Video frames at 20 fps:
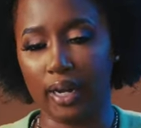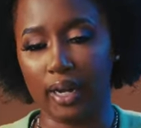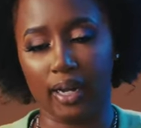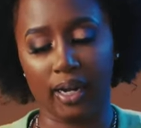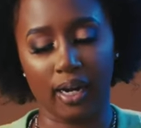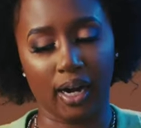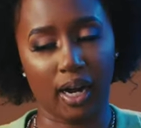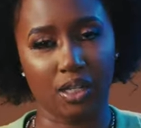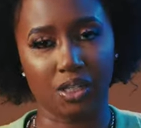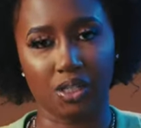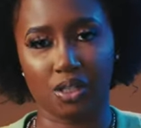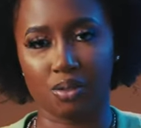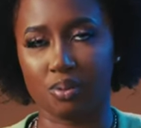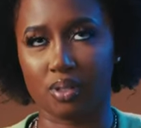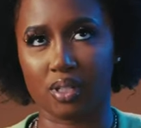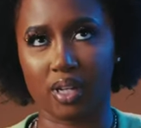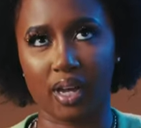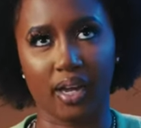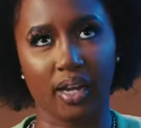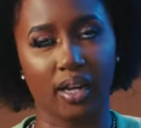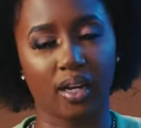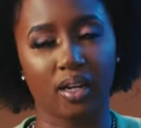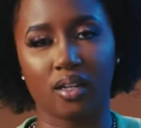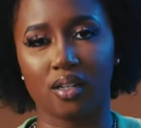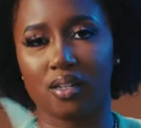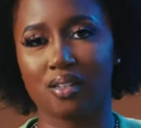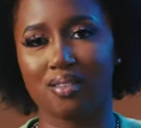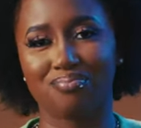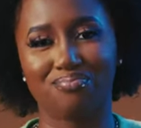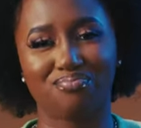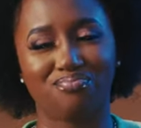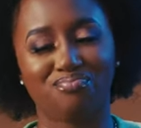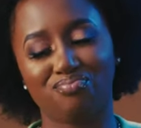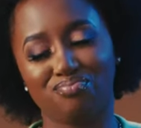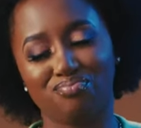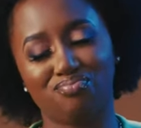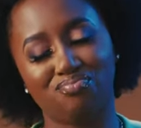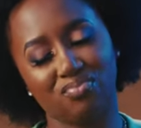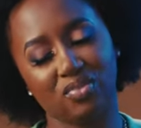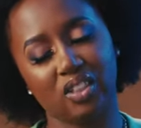and I just was like,
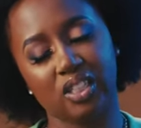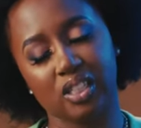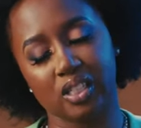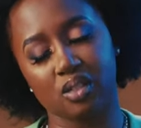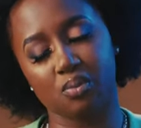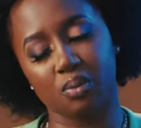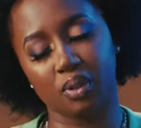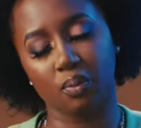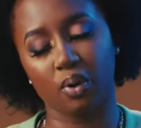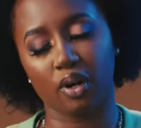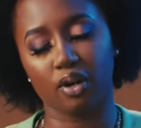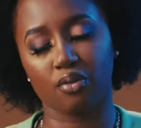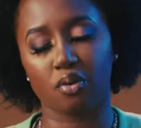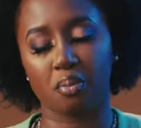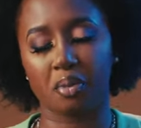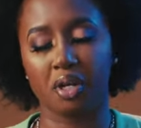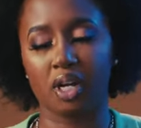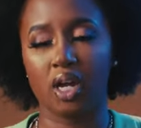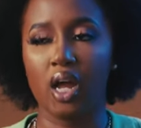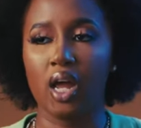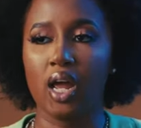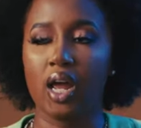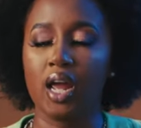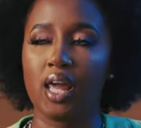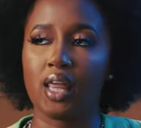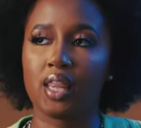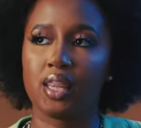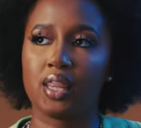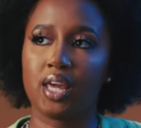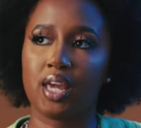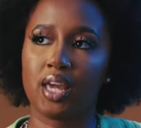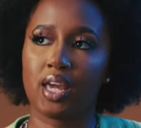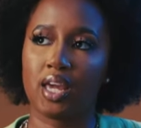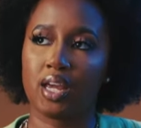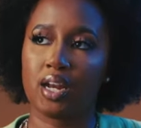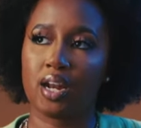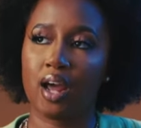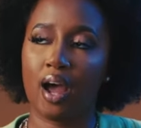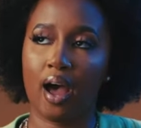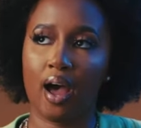mm, this isn't really working for me.
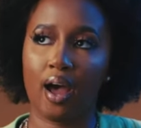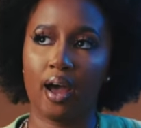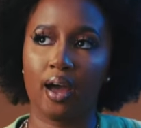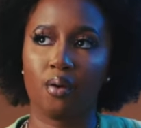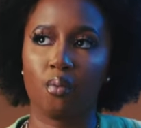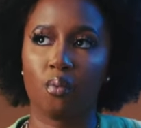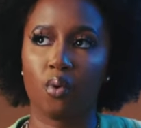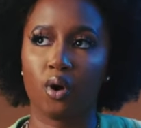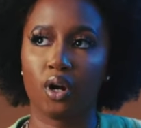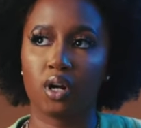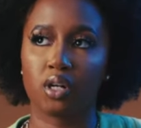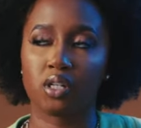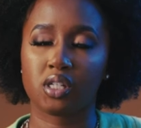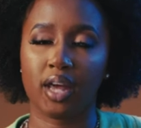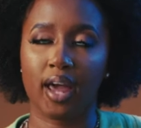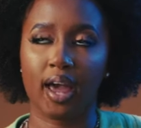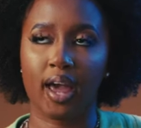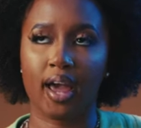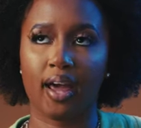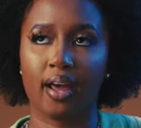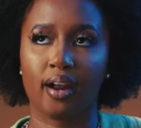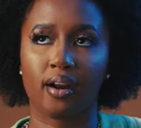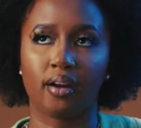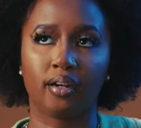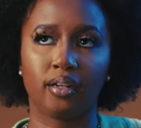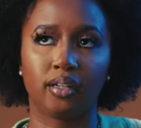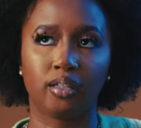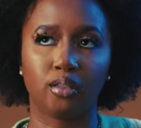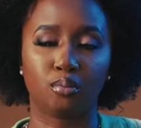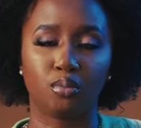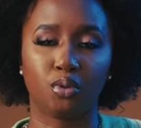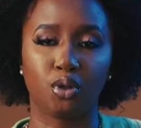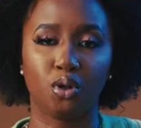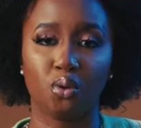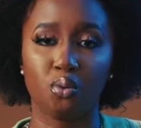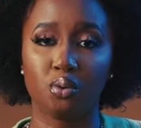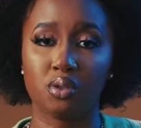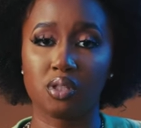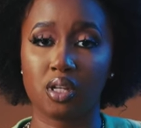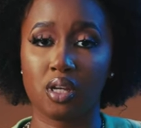Then I worked at um,
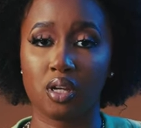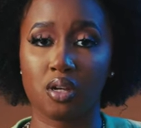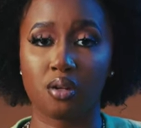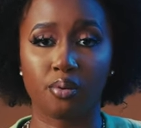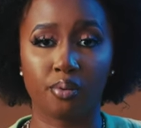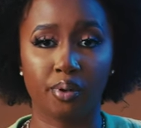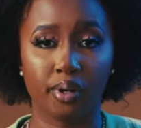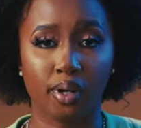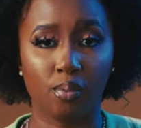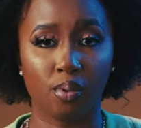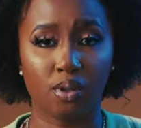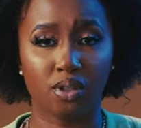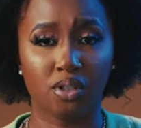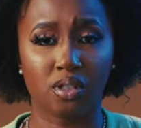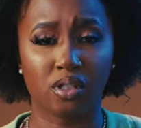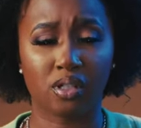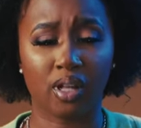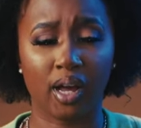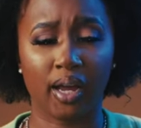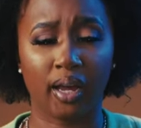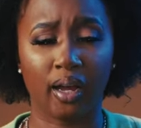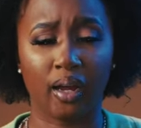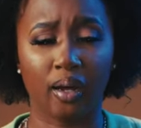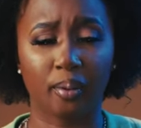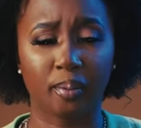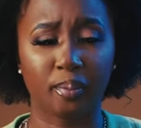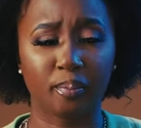Newk's Eatery, which is like